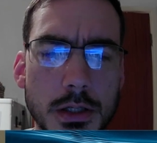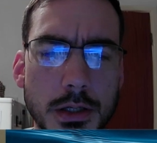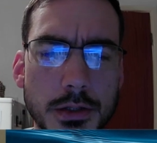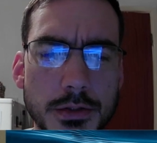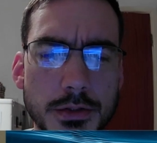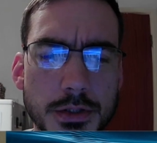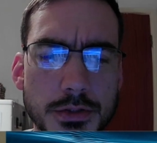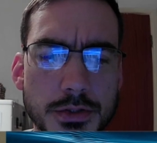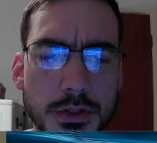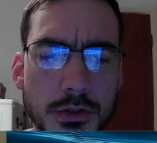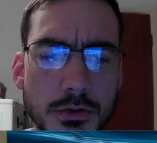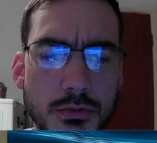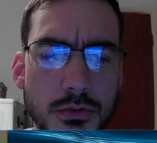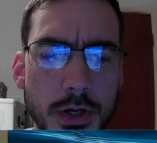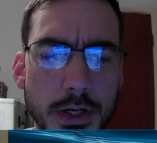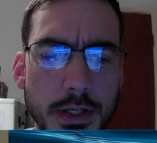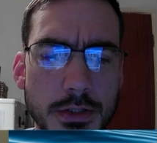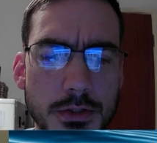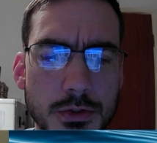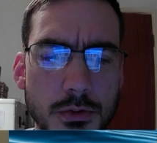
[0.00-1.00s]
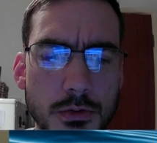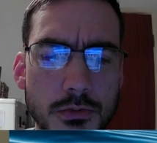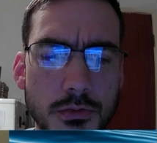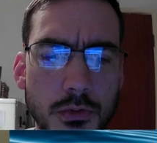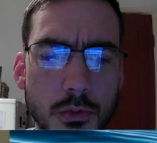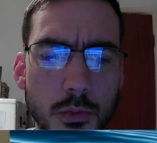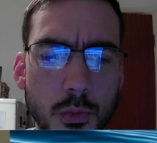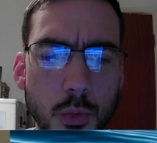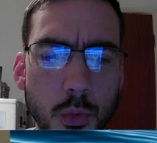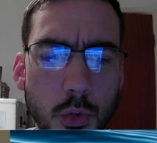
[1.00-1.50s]
there's a great sort of
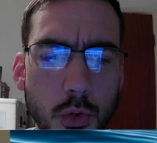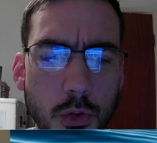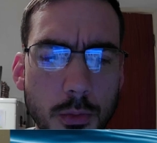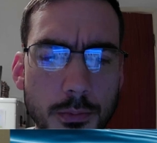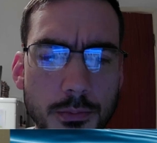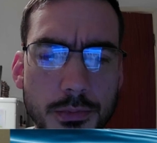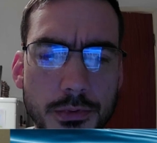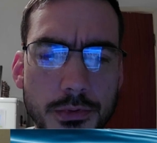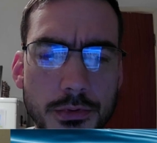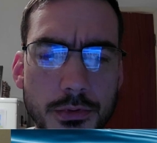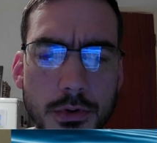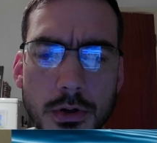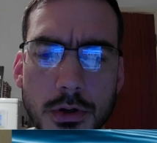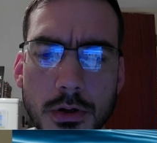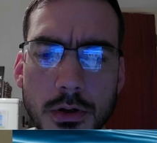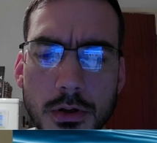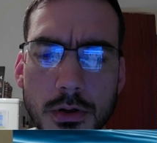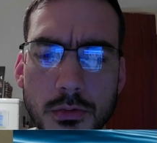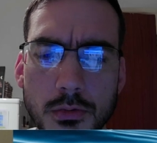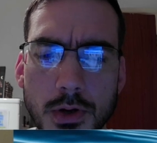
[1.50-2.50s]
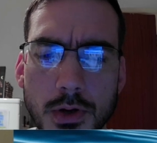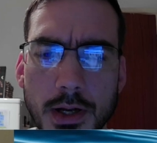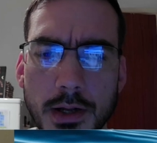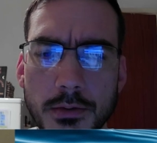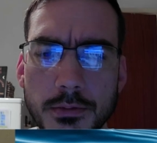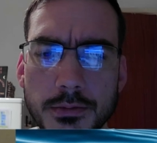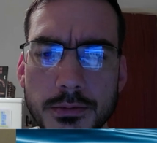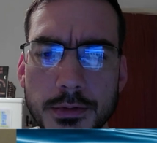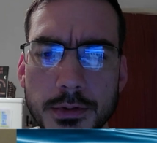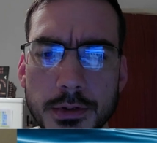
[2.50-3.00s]
warmth
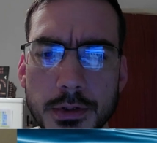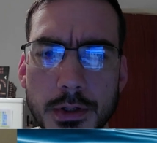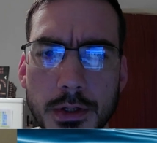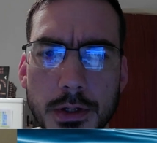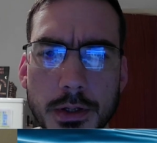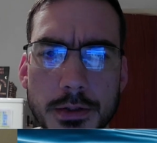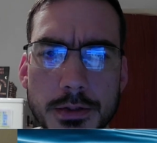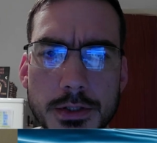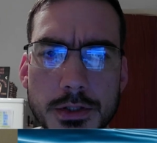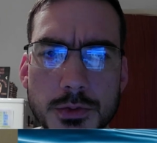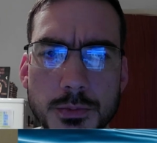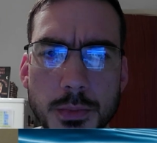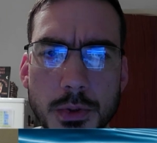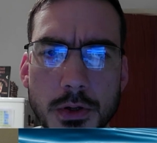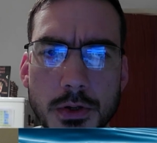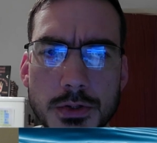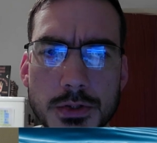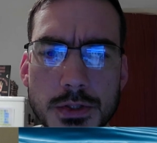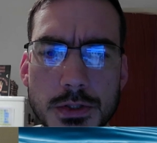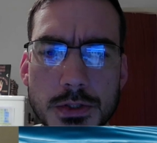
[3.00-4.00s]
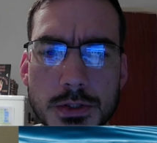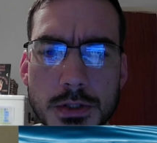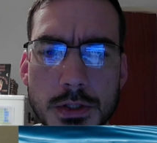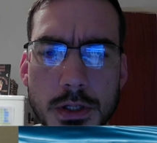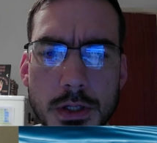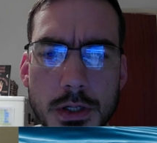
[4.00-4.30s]
around this person,